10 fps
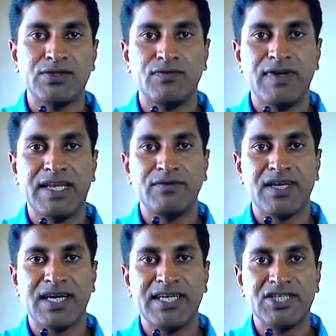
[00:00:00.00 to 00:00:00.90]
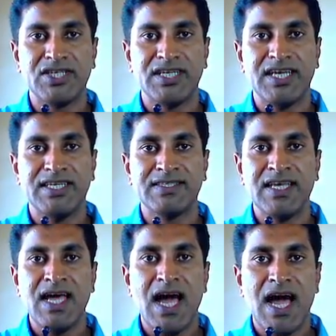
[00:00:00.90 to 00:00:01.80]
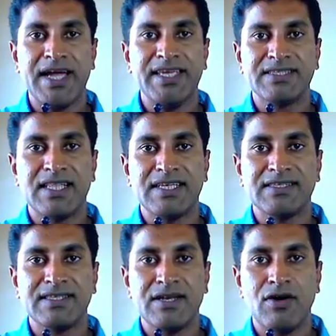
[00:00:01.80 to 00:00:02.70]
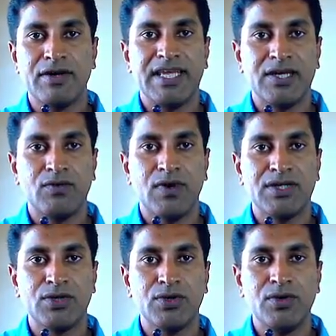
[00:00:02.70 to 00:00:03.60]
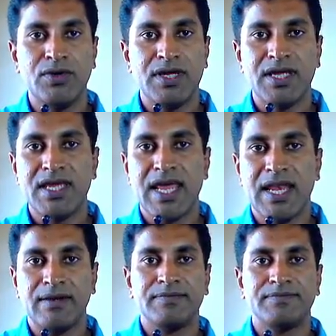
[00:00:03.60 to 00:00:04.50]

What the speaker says: So we'll give the condition as I is less than or equal to n.